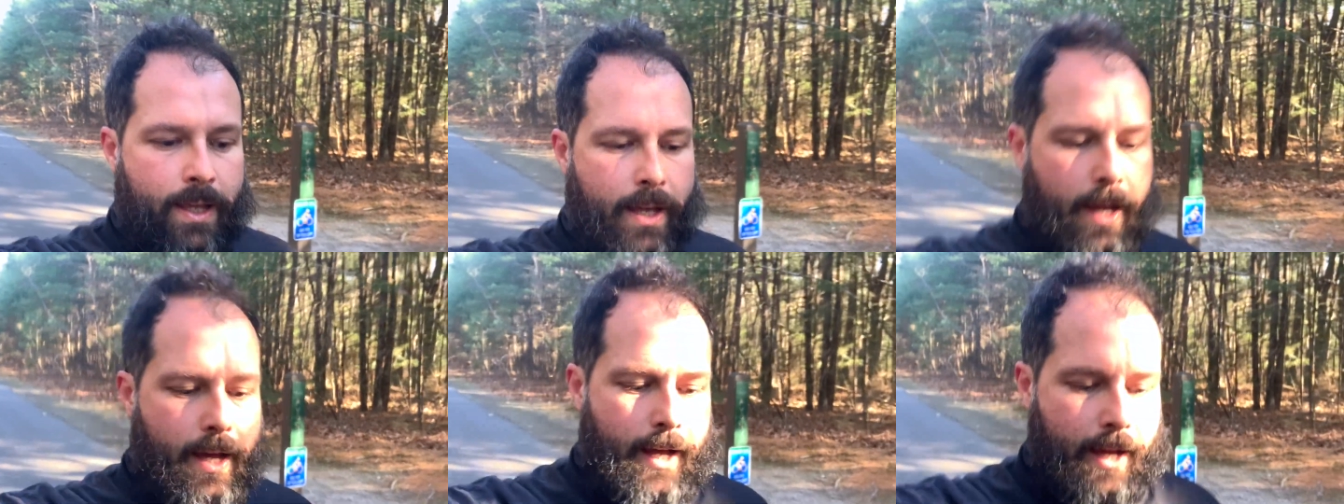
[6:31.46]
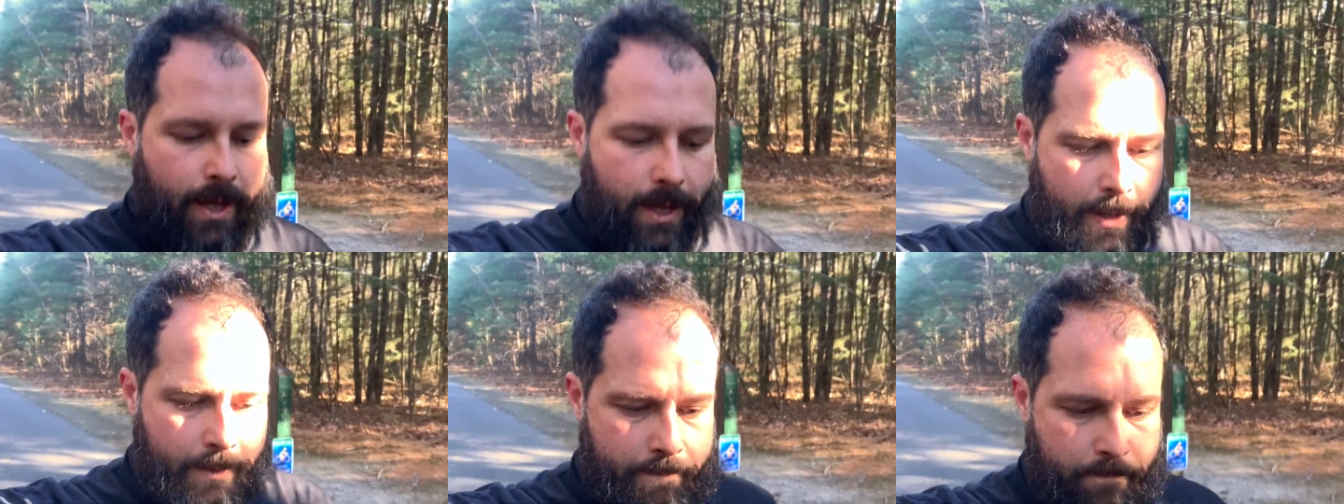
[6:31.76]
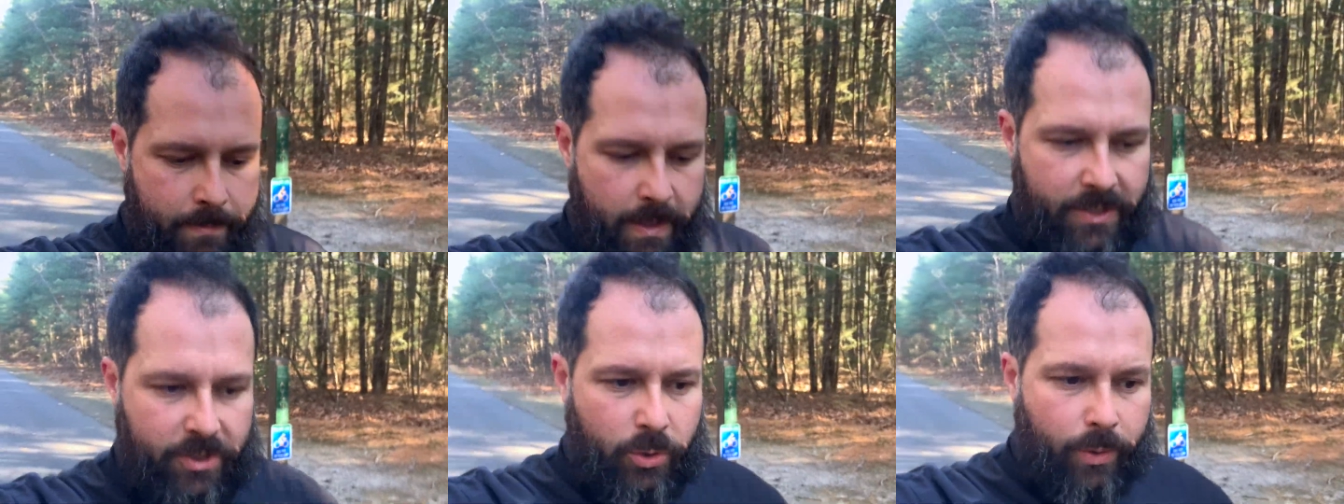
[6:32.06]
Um,
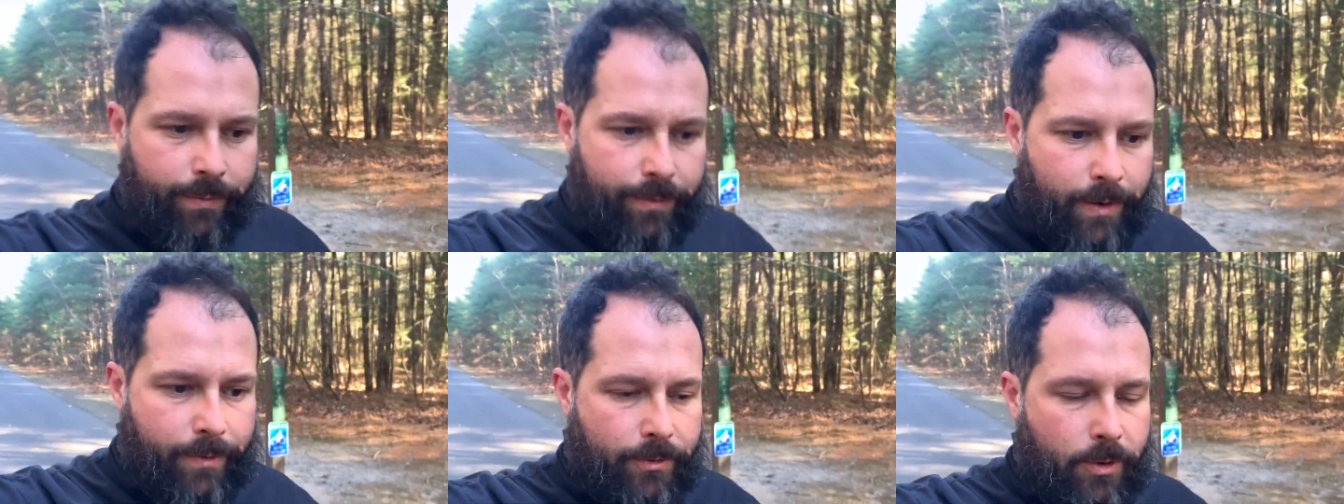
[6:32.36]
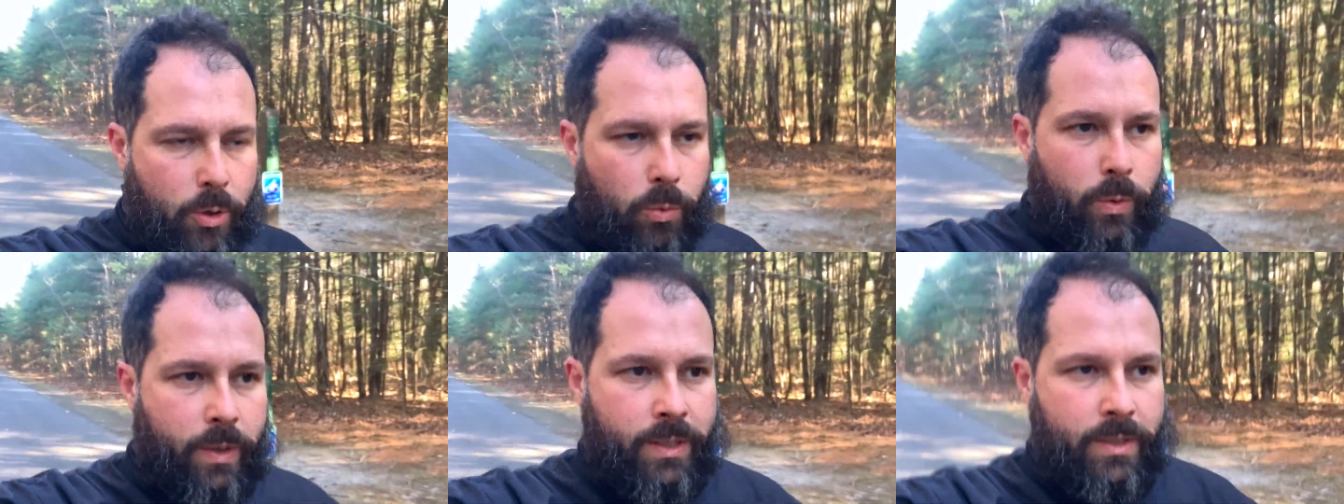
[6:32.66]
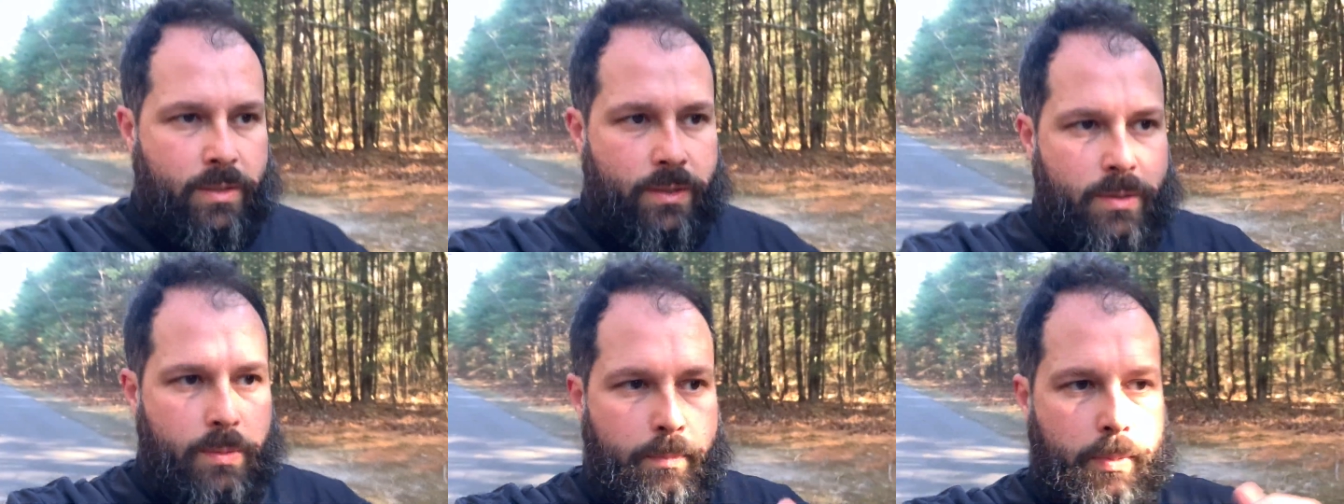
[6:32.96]
and so even if you
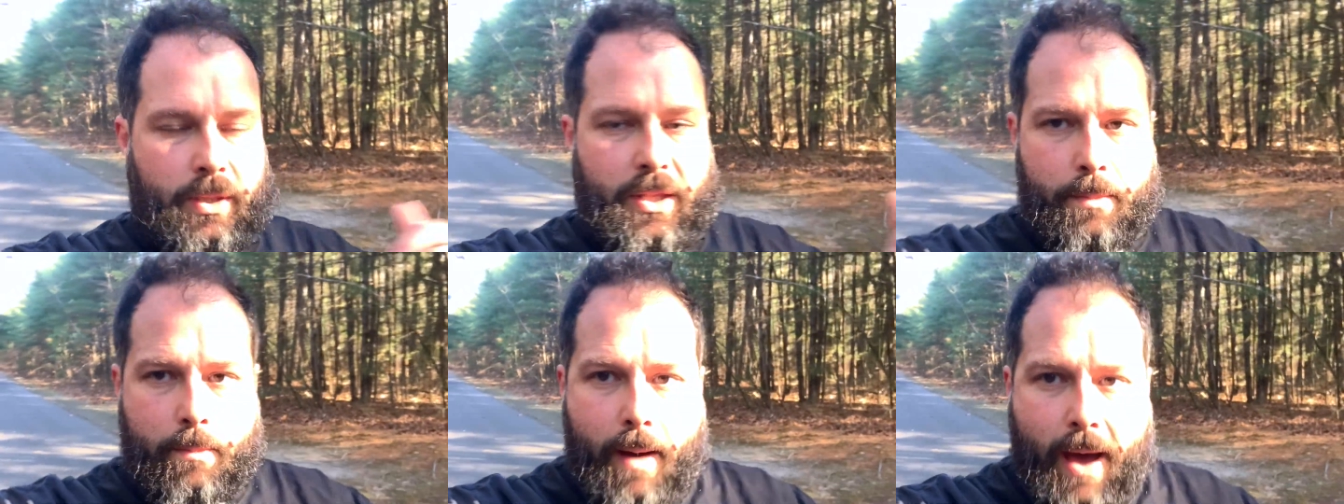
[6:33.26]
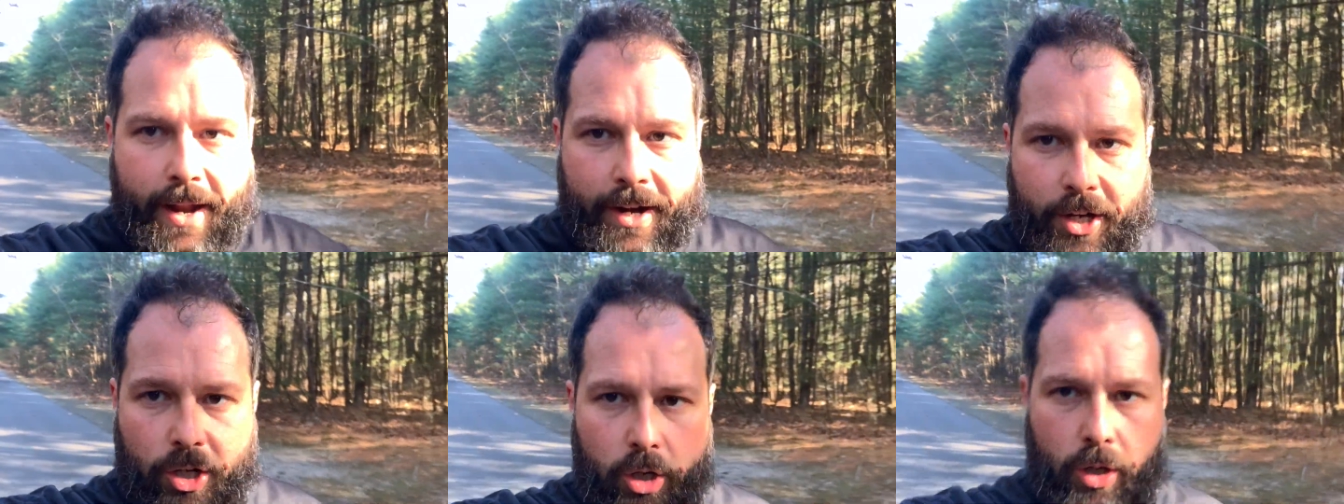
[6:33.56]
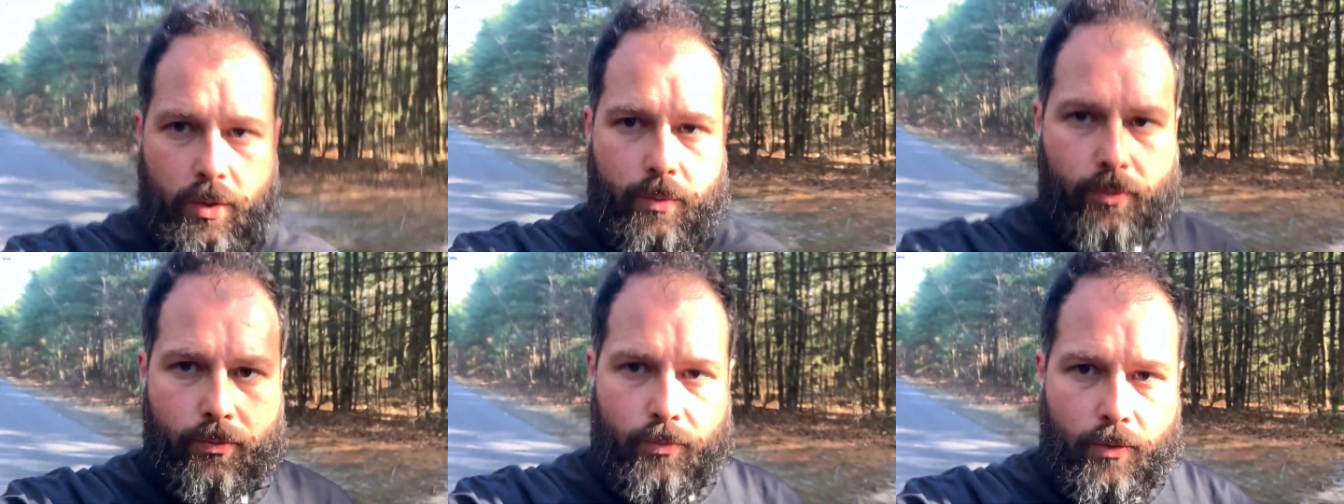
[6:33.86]
wouldn't put the
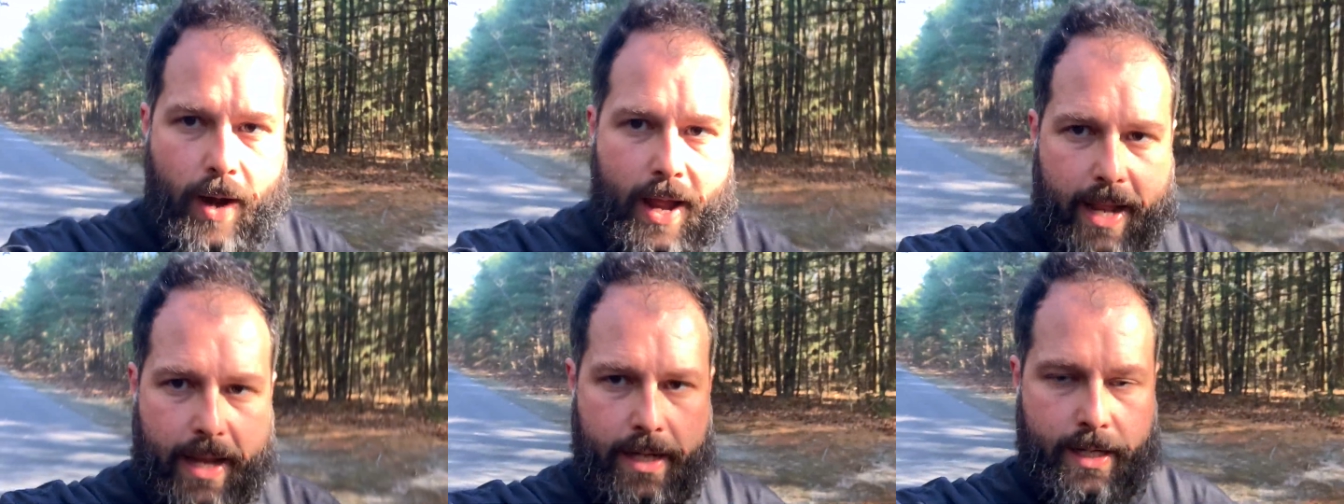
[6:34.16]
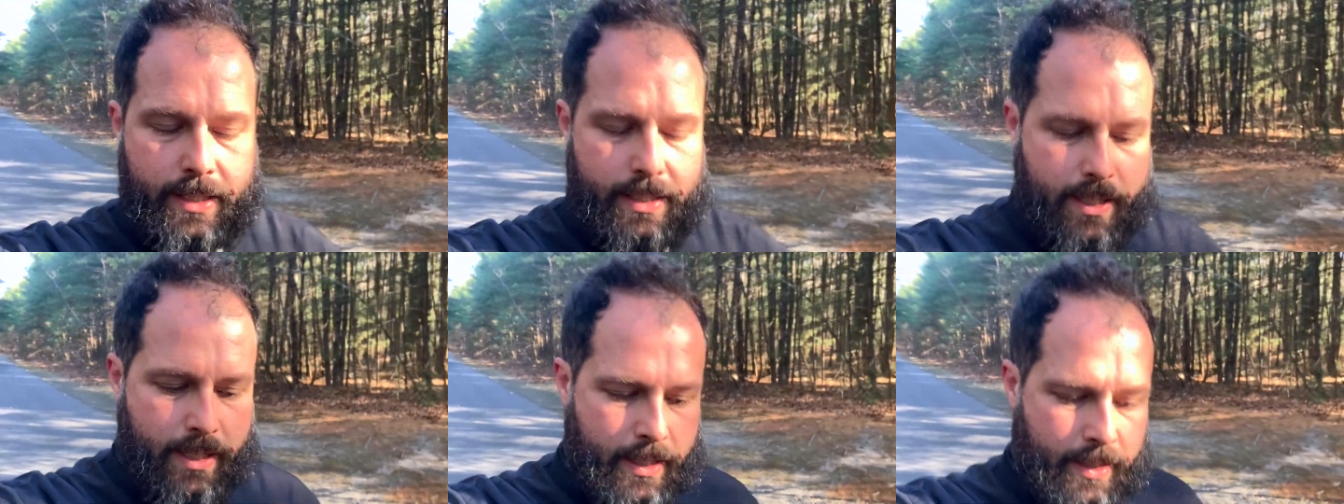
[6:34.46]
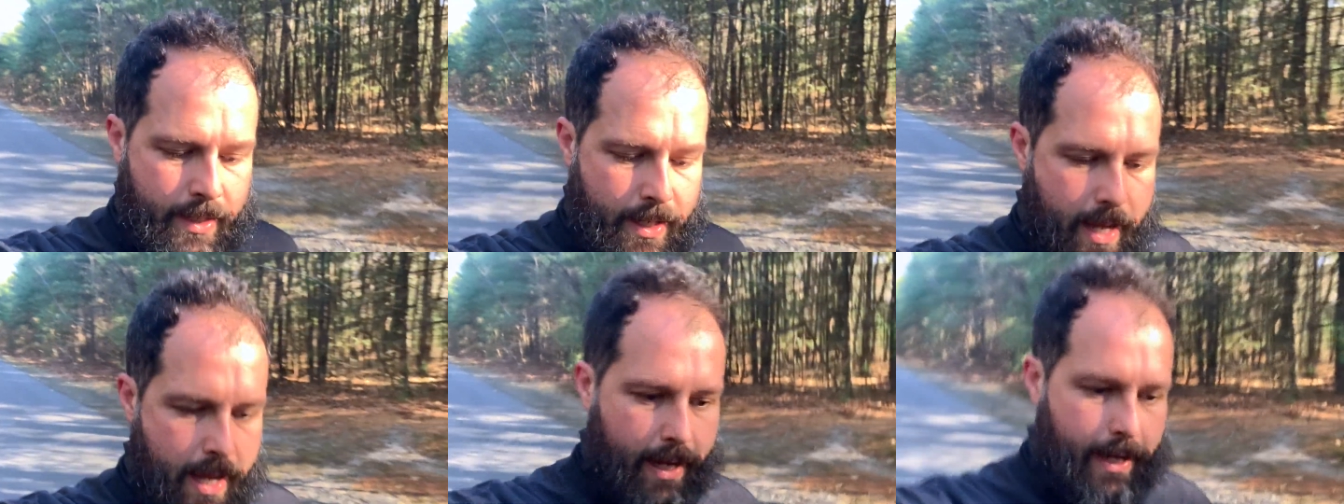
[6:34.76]
moniker of friend
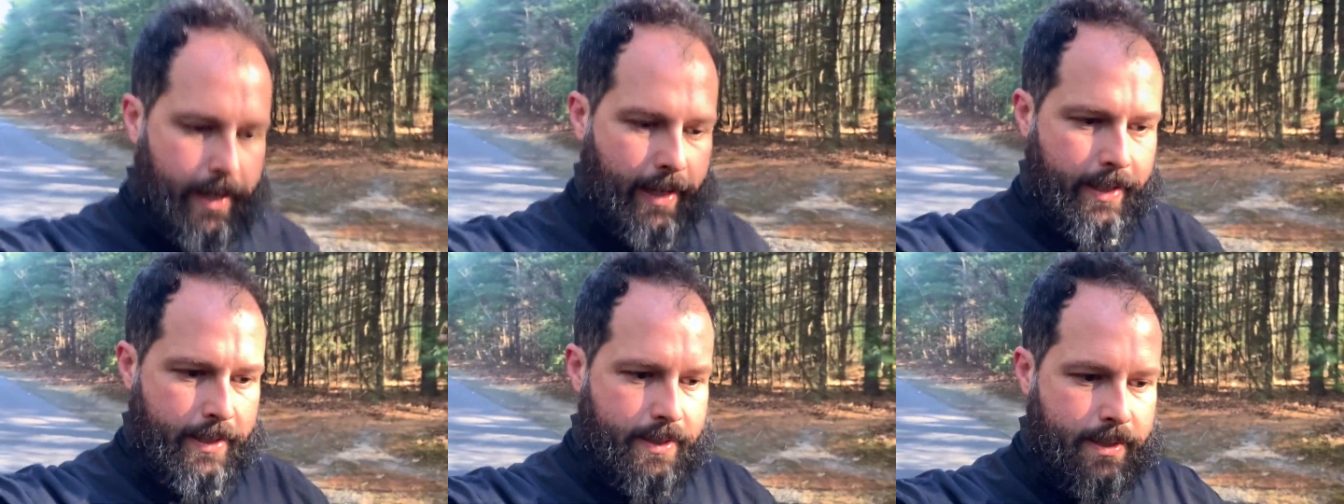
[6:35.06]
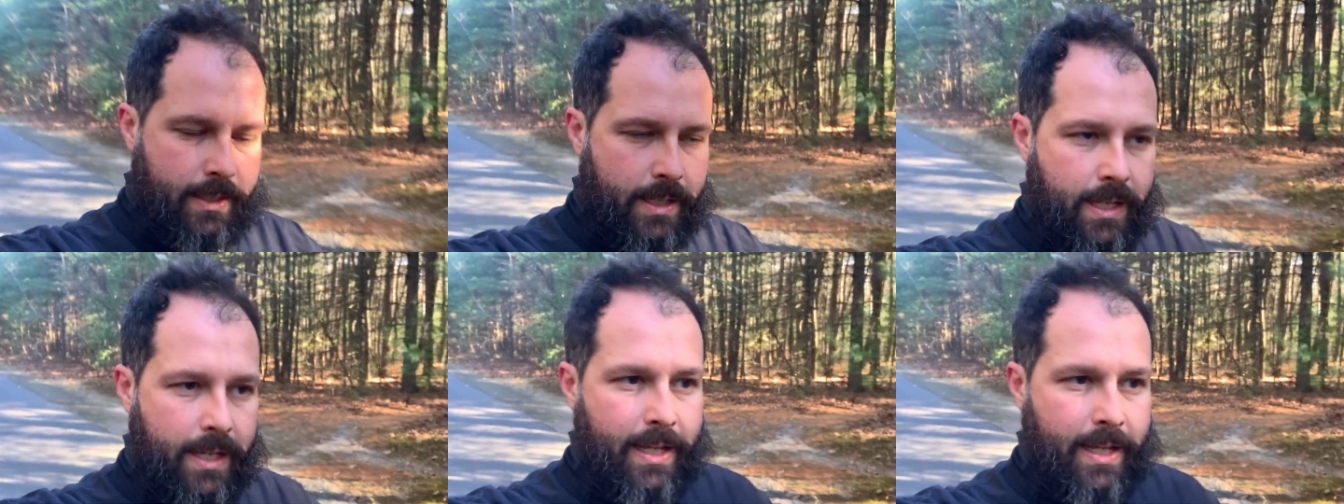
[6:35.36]
on it,